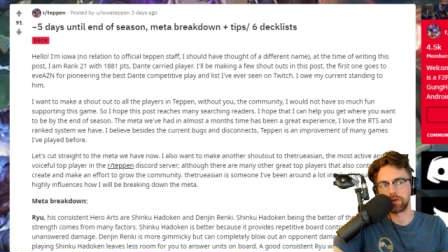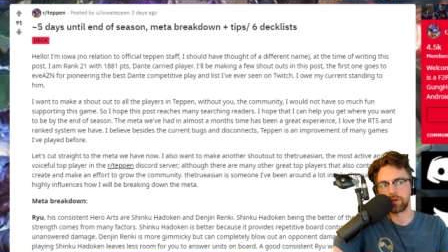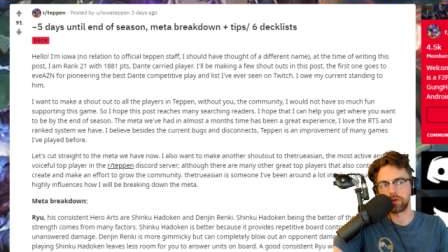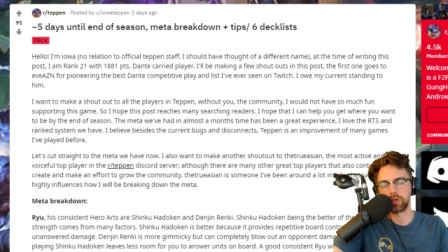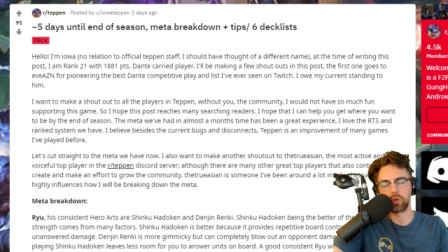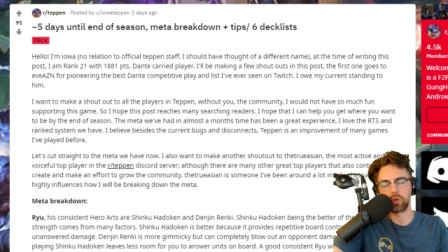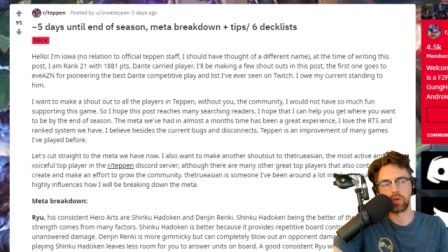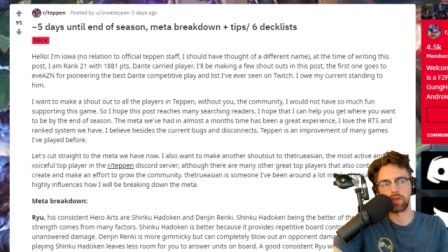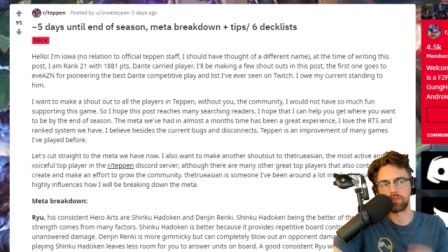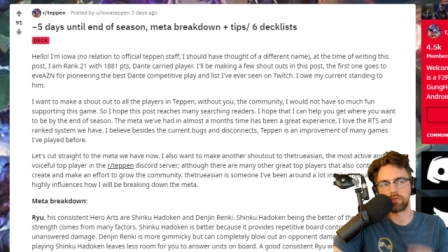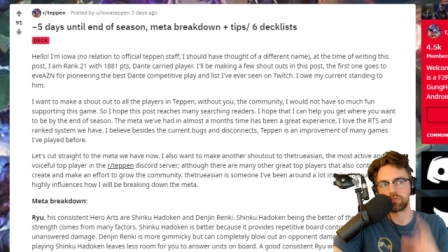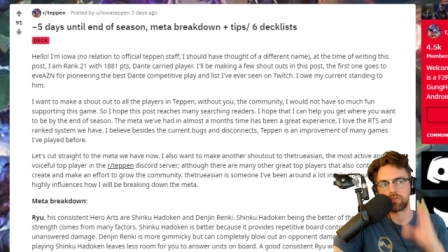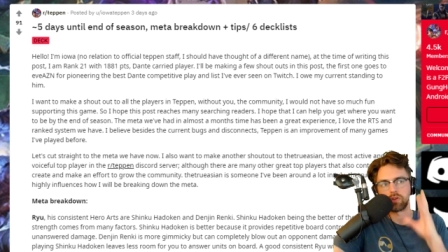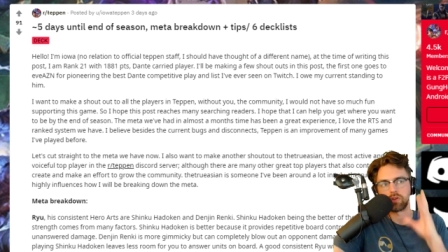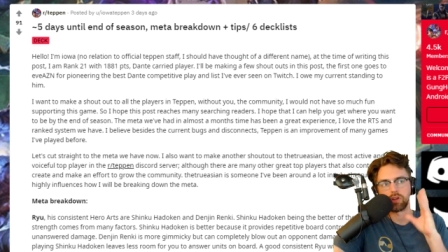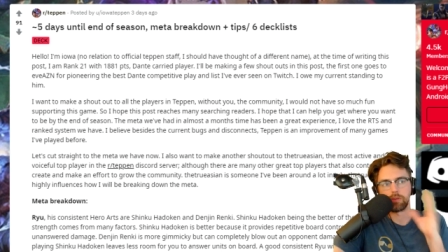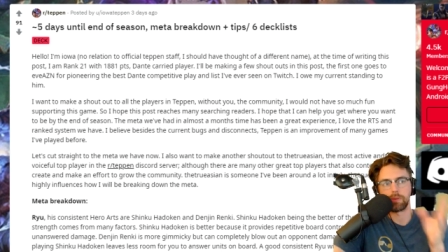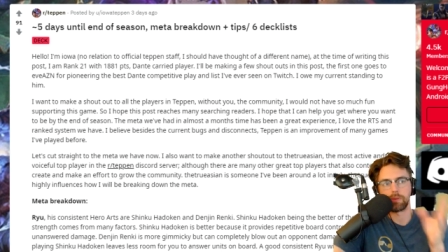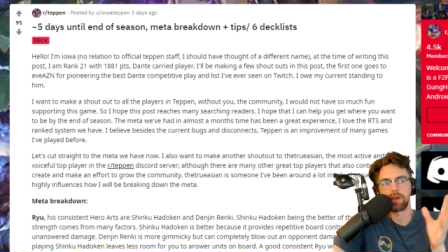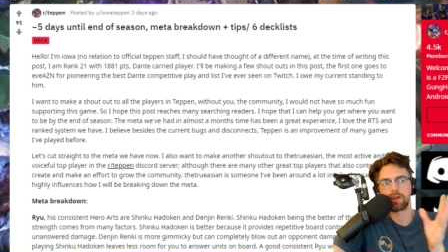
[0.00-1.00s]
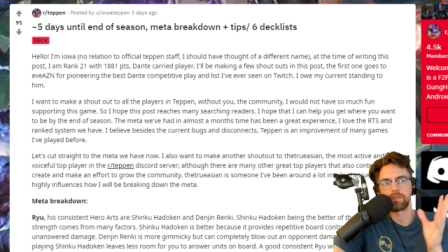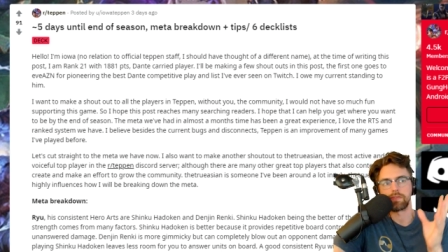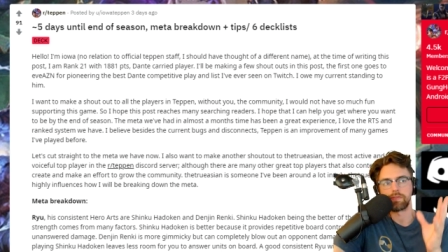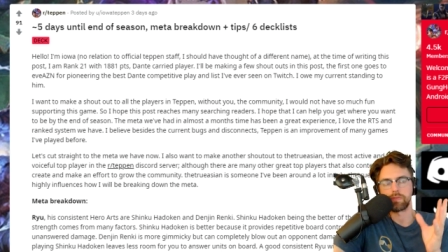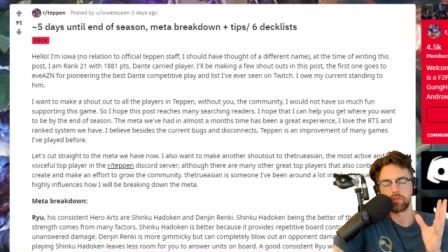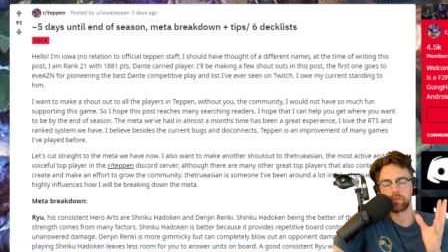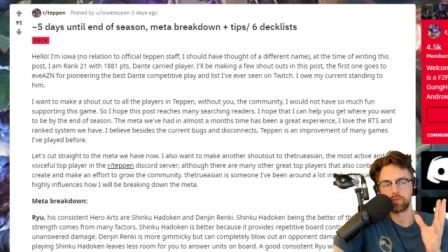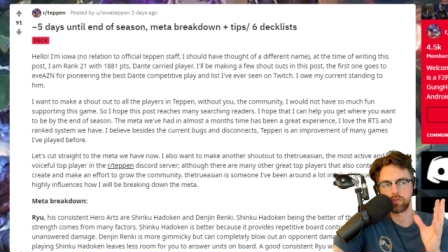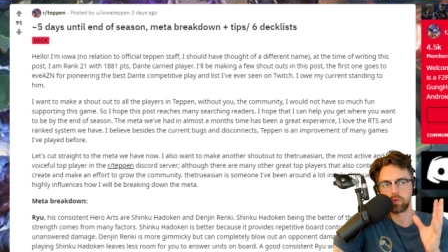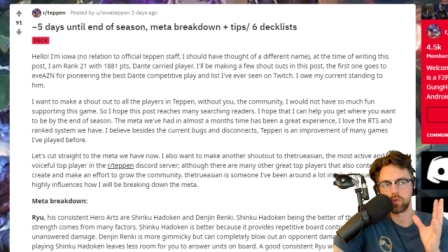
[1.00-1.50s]
You know, you only have a certain amount of
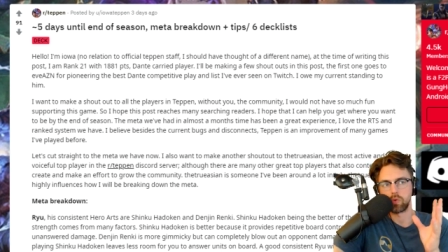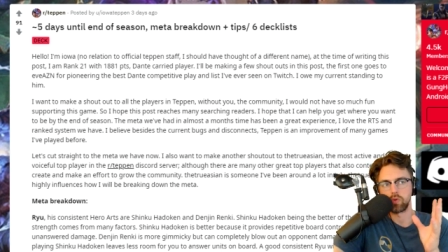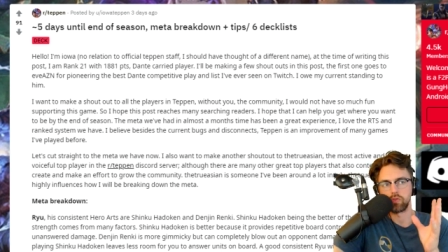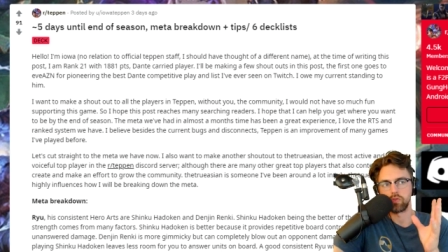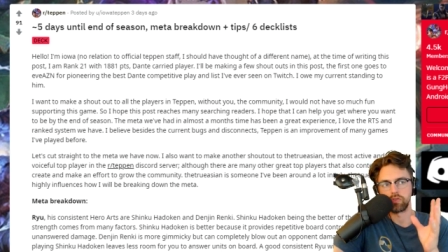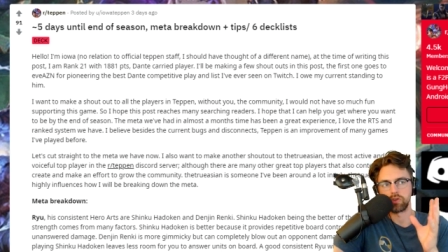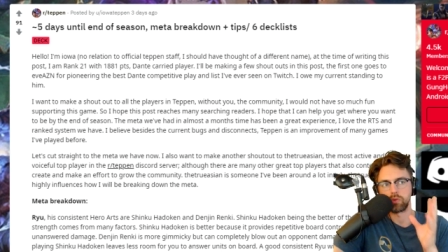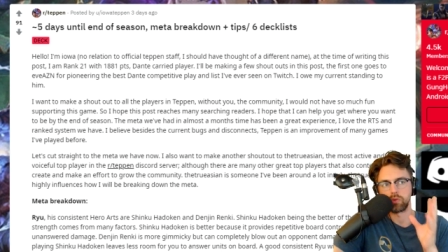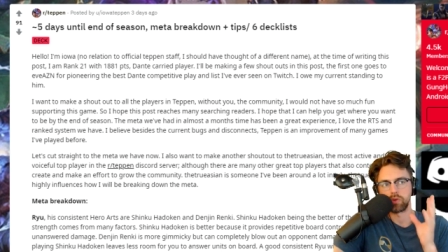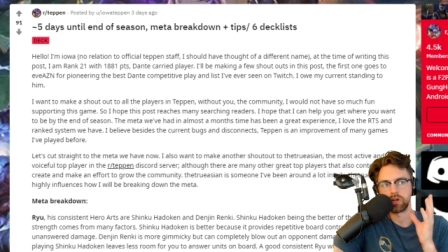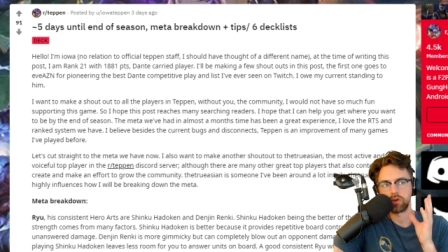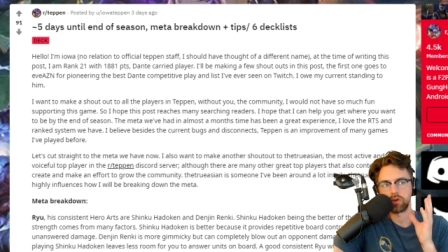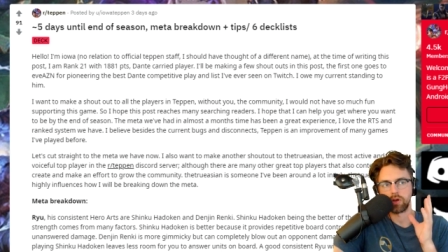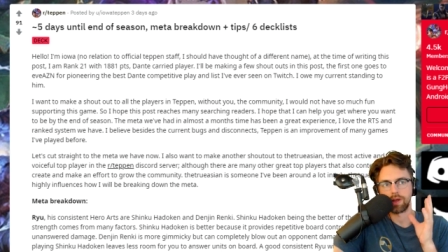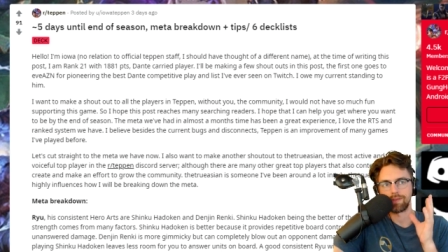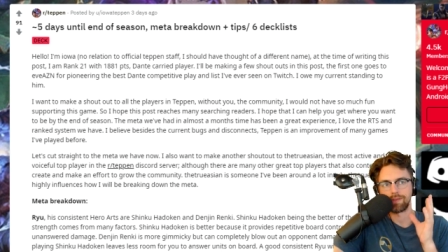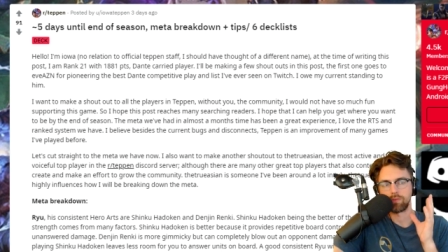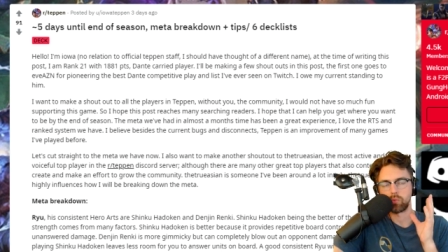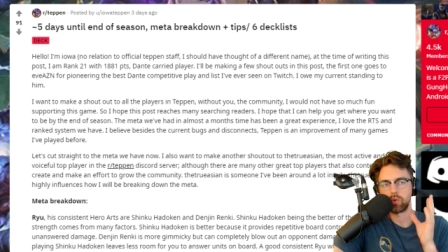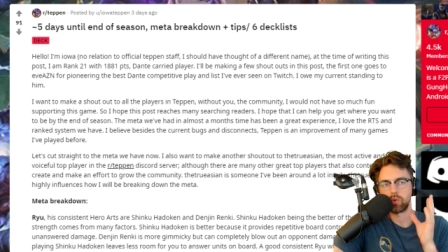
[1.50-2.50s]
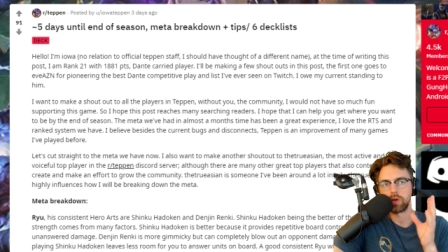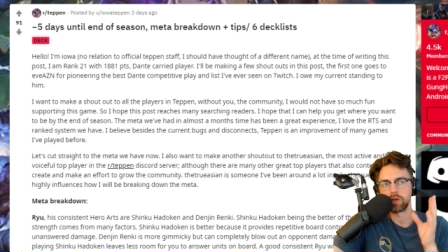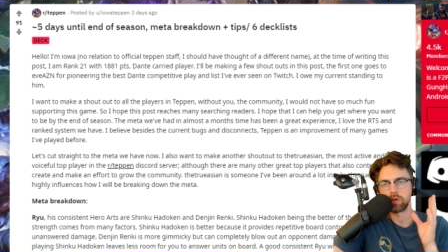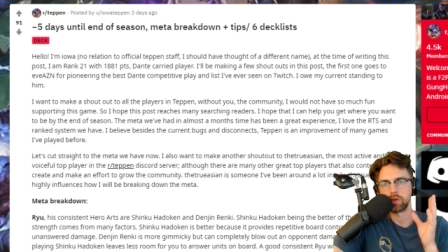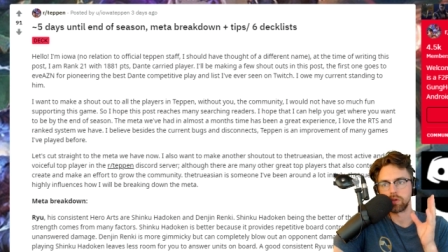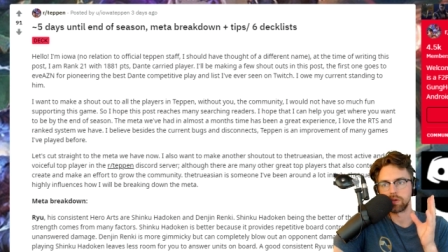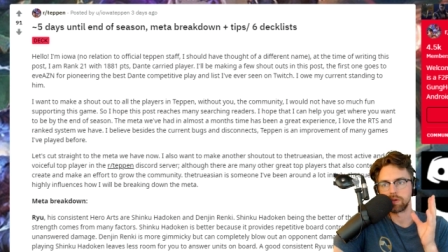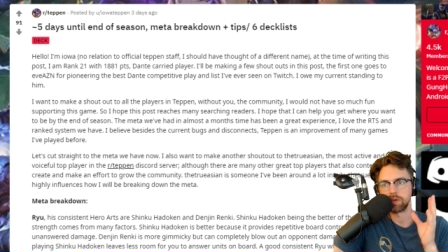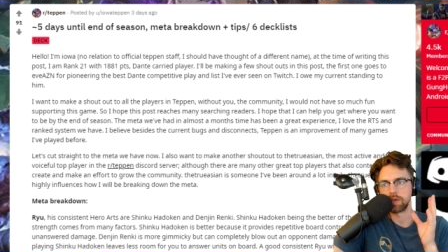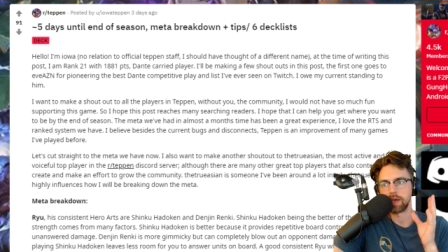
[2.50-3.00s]
souls and you want to craft
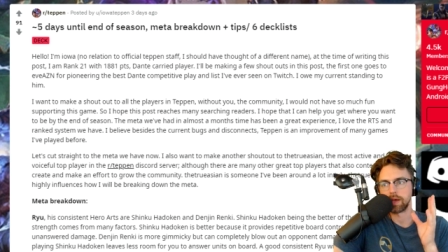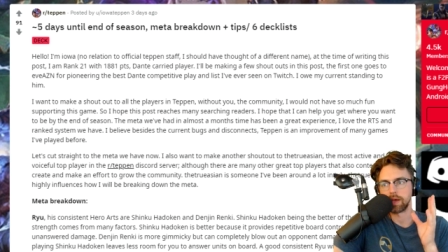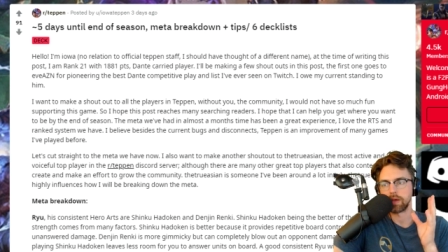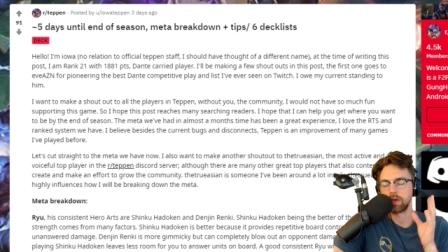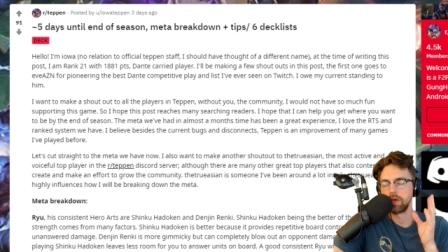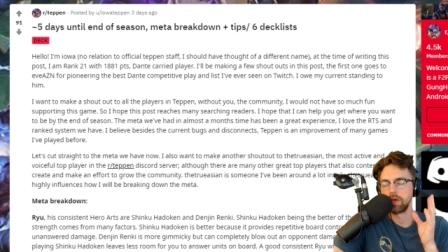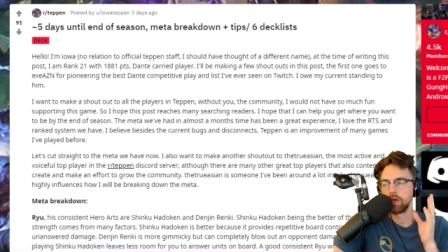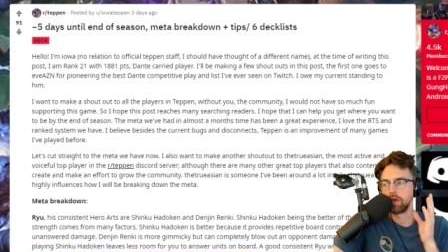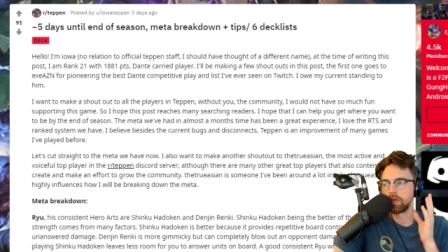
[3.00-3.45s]
one good deck.